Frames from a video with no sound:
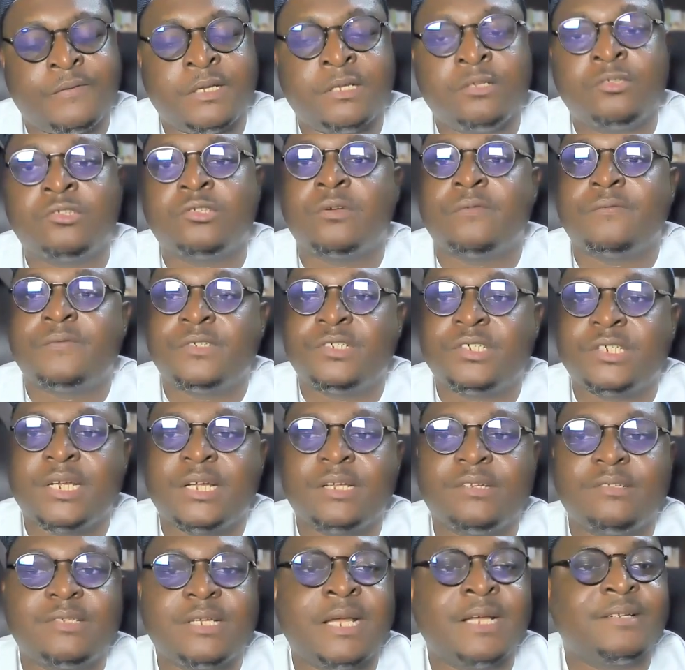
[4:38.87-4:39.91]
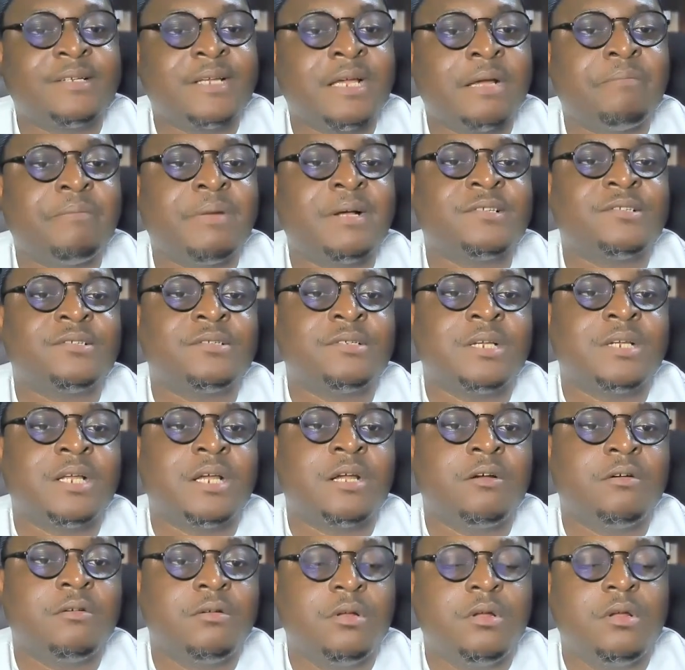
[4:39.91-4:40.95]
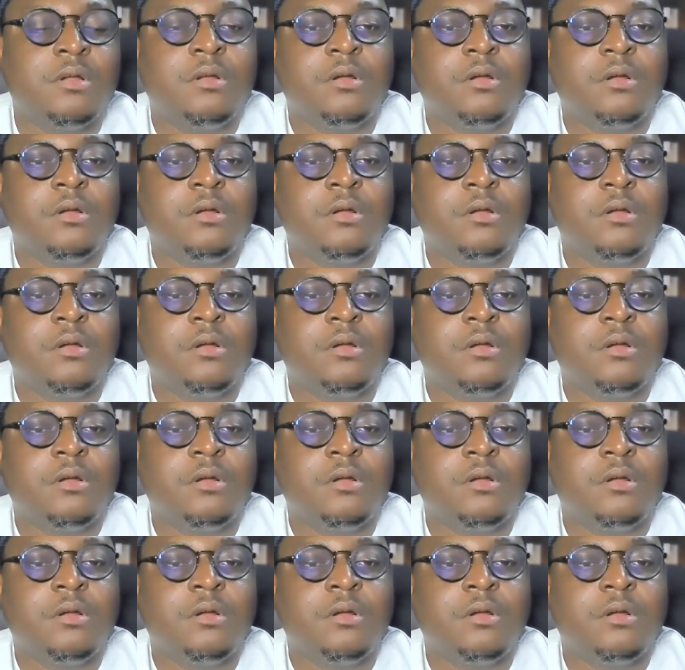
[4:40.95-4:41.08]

insufficient healthcare personnel,